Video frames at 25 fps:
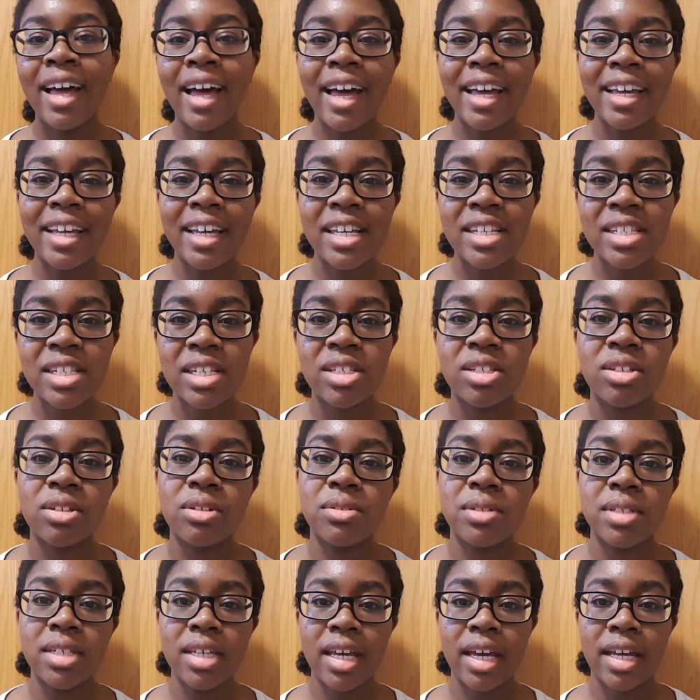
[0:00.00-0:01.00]
Hi guys, it's
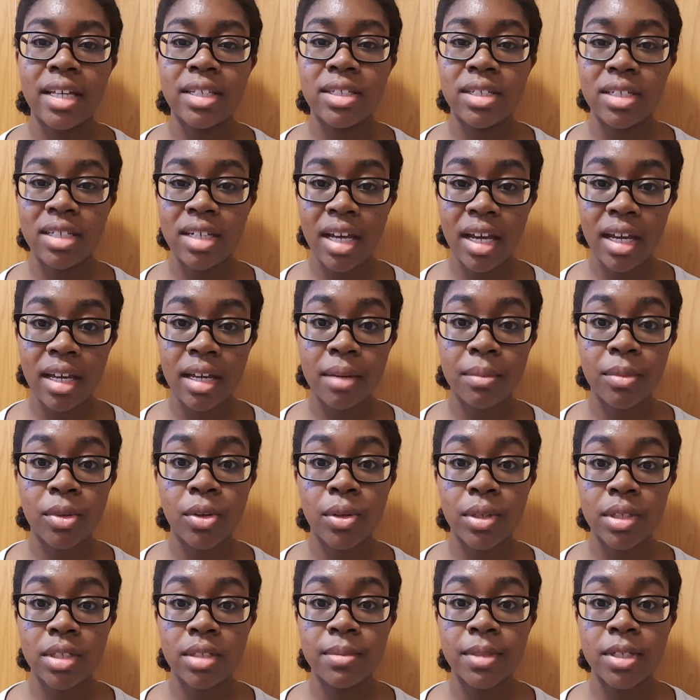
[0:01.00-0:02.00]
Lucy, and today I'm
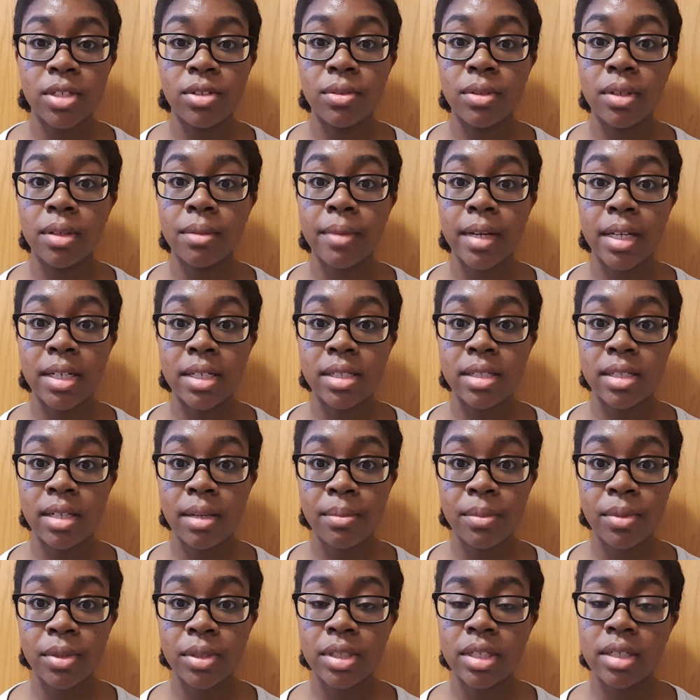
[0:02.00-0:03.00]
going to be doing my
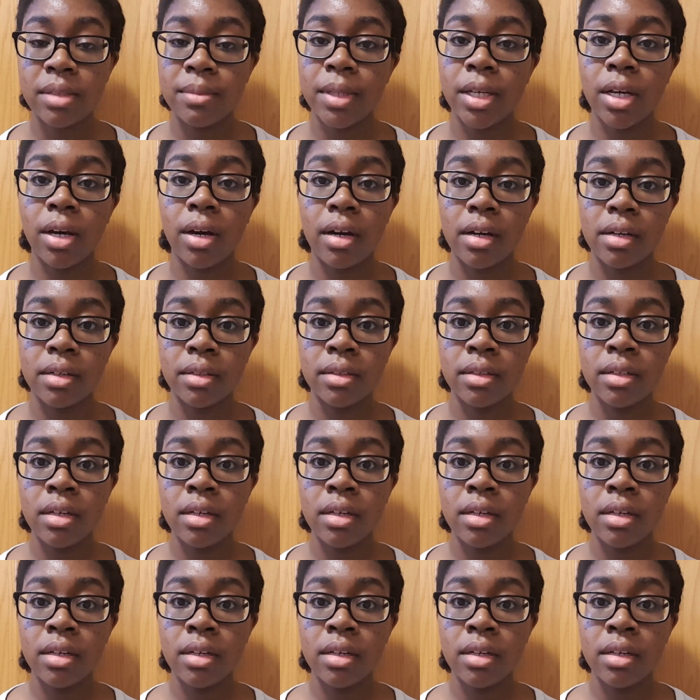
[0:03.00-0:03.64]
December TBR.